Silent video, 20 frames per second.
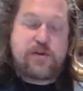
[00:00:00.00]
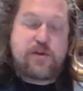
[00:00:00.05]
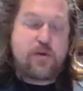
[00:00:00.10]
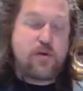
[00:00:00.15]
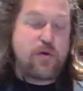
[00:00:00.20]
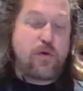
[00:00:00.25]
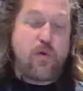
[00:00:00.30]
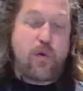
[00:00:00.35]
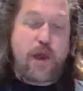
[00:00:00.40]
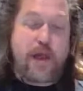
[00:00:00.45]
you
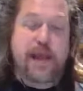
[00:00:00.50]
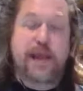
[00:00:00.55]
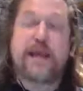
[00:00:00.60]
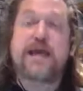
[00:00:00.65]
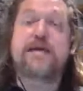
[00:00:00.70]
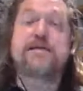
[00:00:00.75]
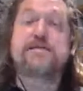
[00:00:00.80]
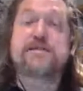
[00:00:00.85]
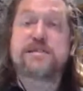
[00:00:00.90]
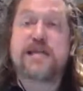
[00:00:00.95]
can
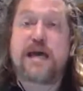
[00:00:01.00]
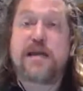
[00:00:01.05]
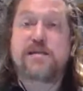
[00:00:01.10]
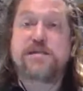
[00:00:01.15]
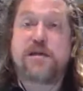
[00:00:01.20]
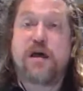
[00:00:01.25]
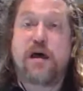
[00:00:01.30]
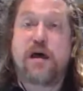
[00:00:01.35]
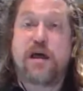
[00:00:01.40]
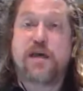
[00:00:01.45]
quickly
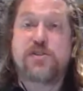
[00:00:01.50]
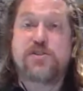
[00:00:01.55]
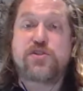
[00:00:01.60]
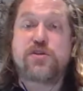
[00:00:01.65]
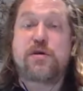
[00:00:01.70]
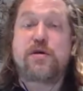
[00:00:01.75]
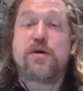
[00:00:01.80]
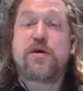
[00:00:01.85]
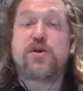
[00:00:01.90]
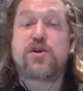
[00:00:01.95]

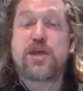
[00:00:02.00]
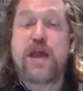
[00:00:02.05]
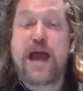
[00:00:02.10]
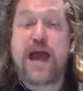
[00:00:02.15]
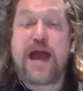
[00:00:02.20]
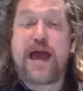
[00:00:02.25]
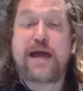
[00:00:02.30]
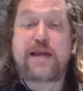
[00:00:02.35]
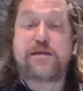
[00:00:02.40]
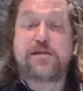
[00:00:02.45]
sanitize your
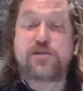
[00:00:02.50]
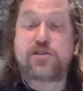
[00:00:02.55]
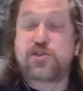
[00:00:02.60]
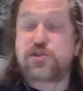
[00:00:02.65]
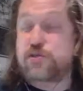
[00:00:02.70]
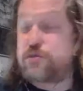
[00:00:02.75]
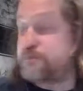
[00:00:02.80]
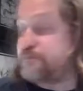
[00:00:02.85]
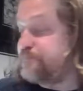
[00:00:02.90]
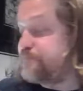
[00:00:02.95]

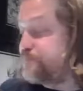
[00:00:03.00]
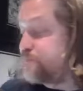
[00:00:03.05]
hands.